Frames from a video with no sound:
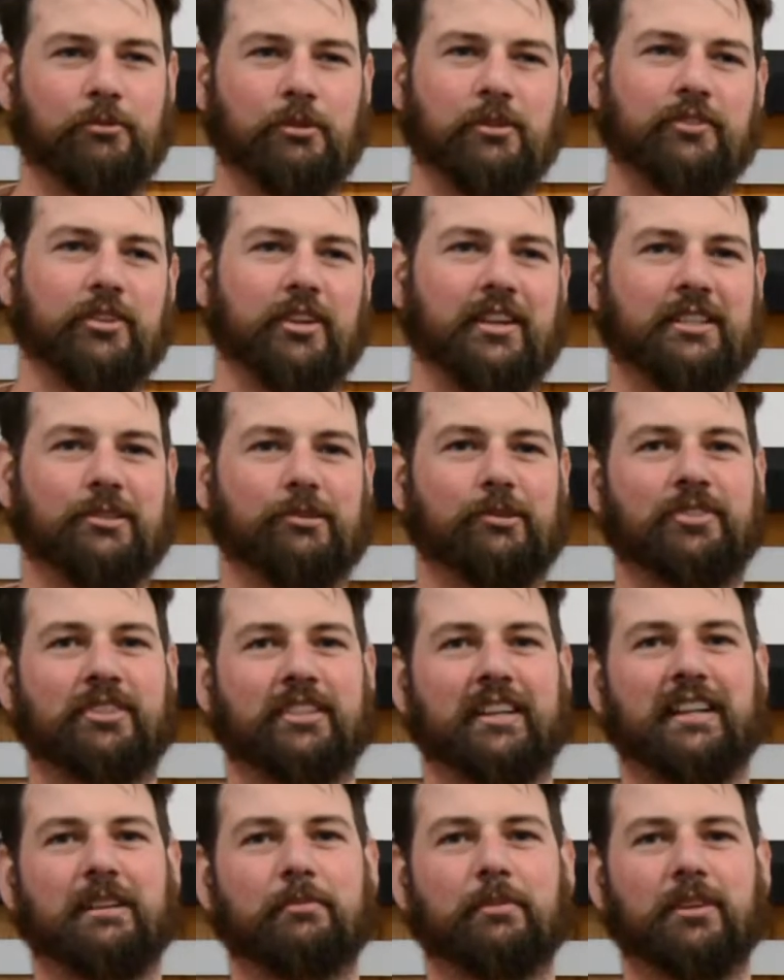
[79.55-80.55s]

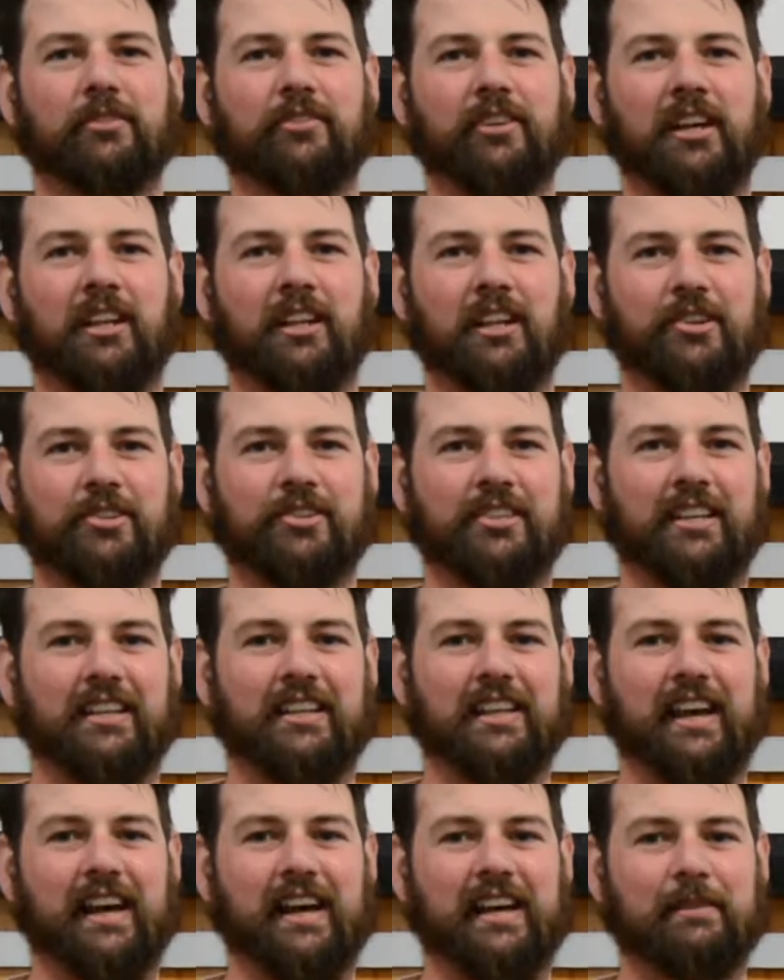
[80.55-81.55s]
a bit of a closer
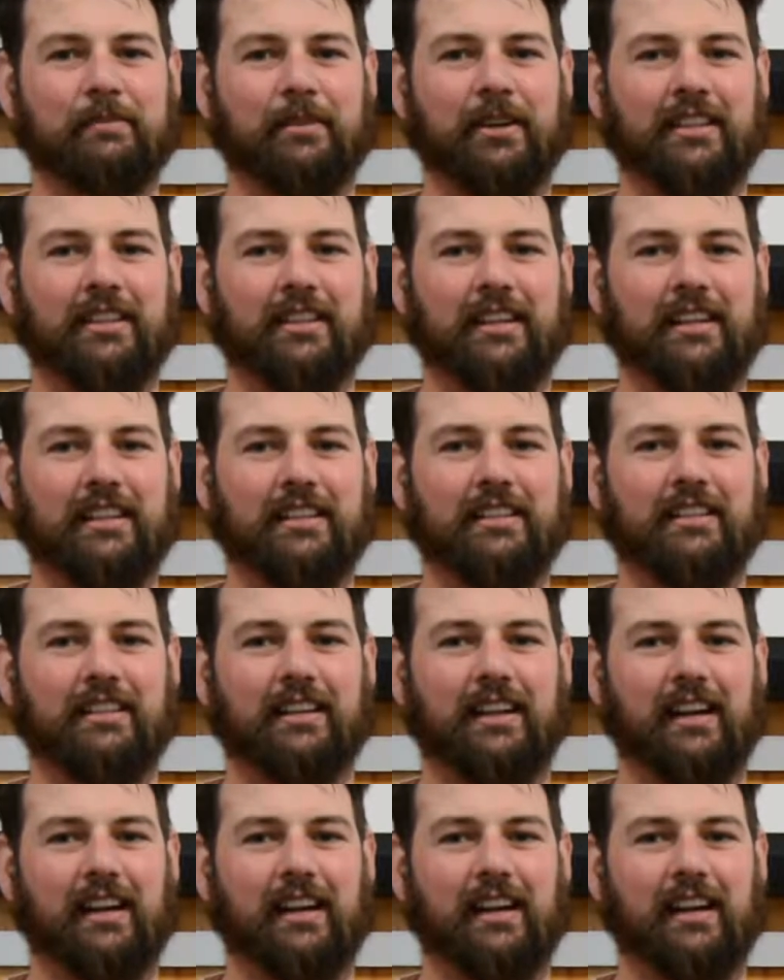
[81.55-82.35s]
game, I think.